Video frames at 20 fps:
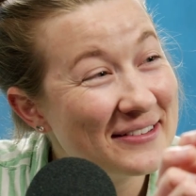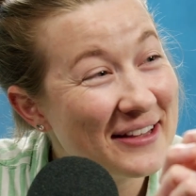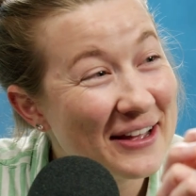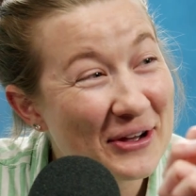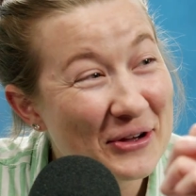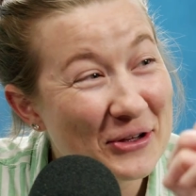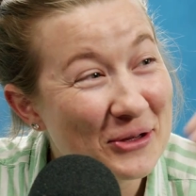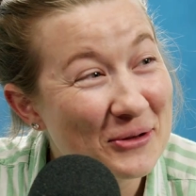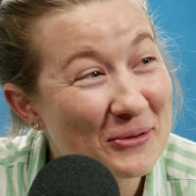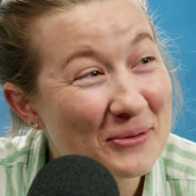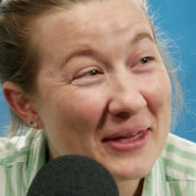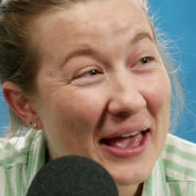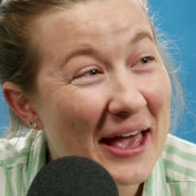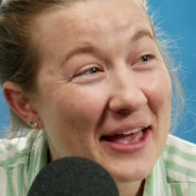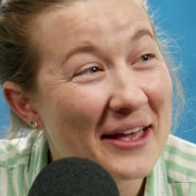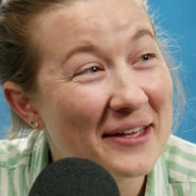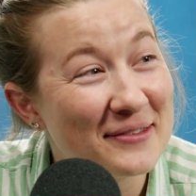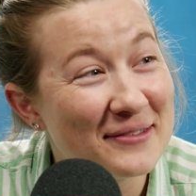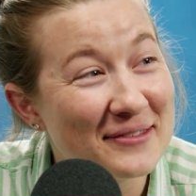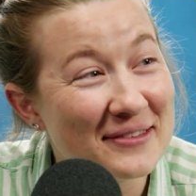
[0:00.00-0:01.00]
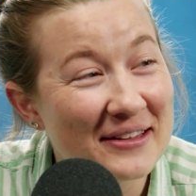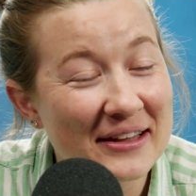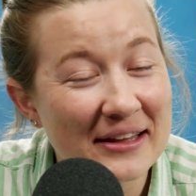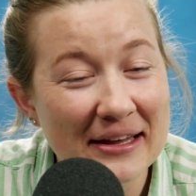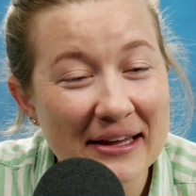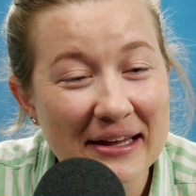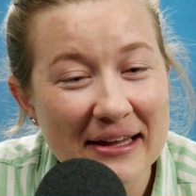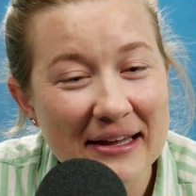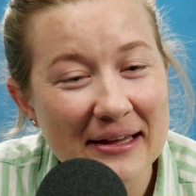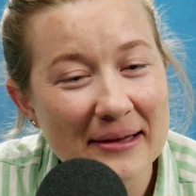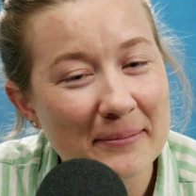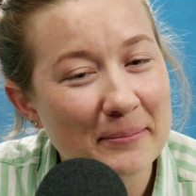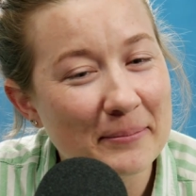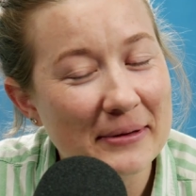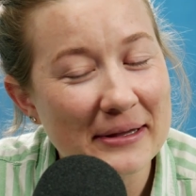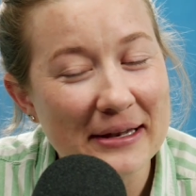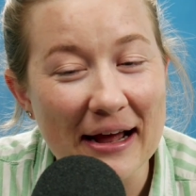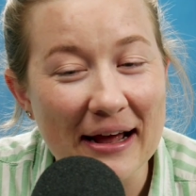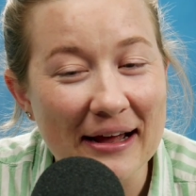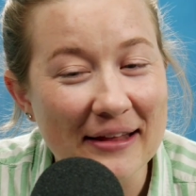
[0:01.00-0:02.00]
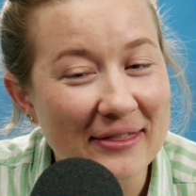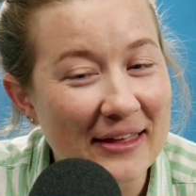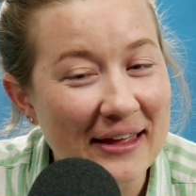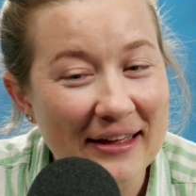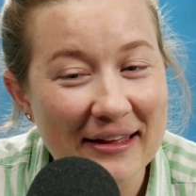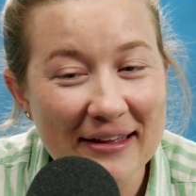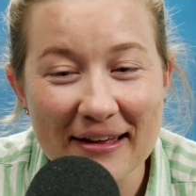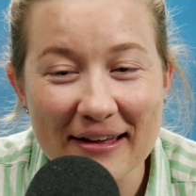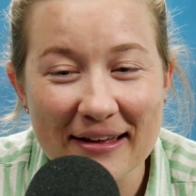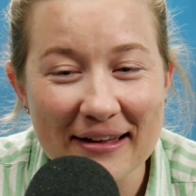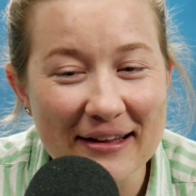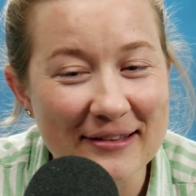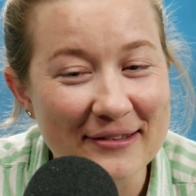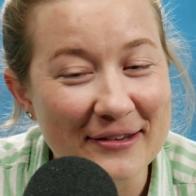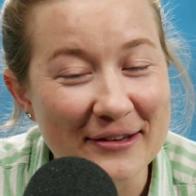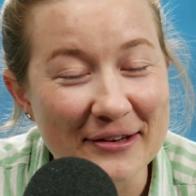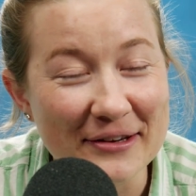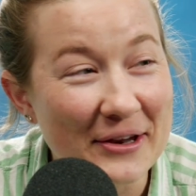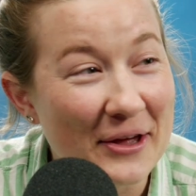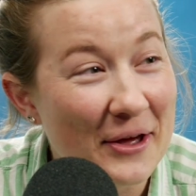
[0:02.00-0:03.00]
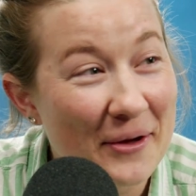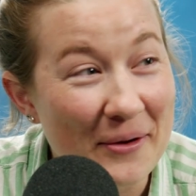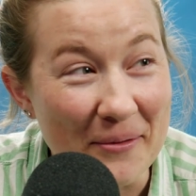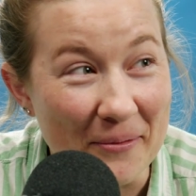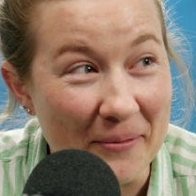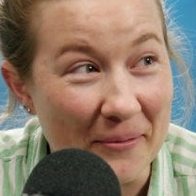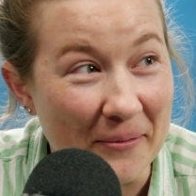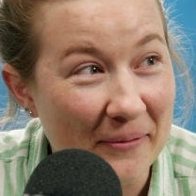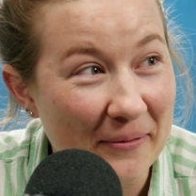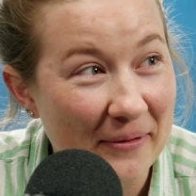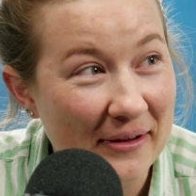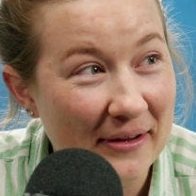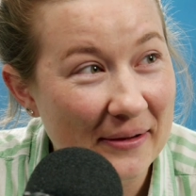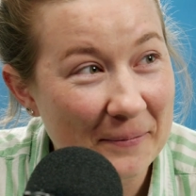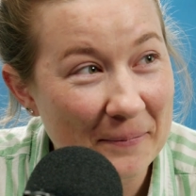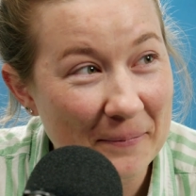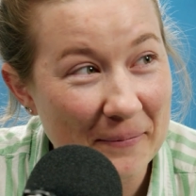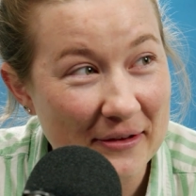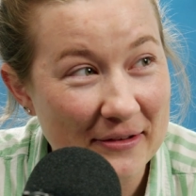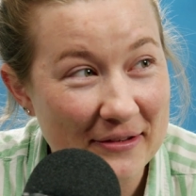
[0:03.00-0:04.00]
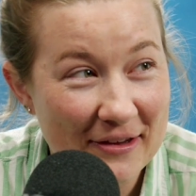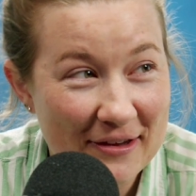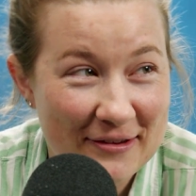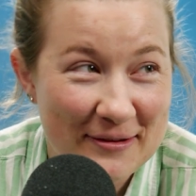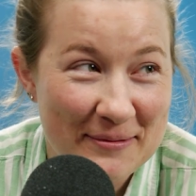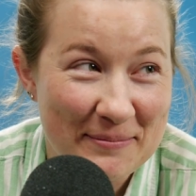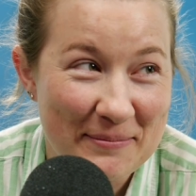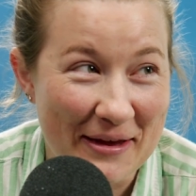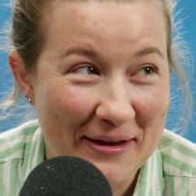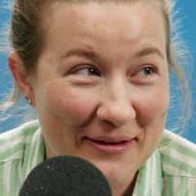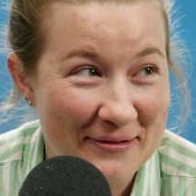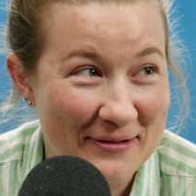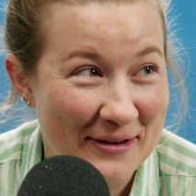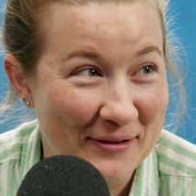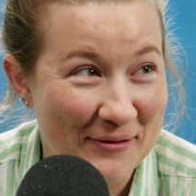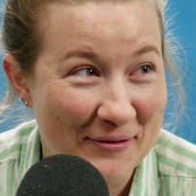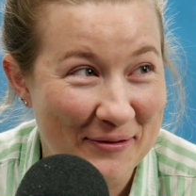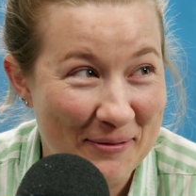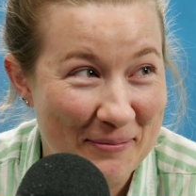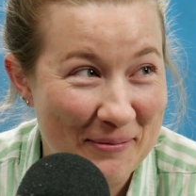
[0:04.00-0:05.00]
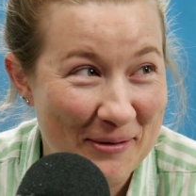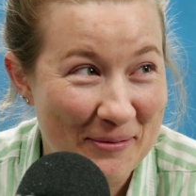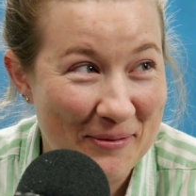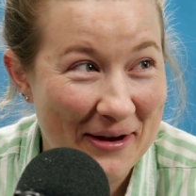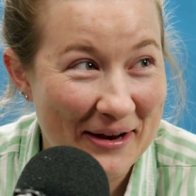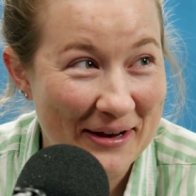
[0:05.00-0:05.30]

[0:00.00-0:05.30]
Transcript: to tell you yes, but I think it's a no. It doesn't make sense to me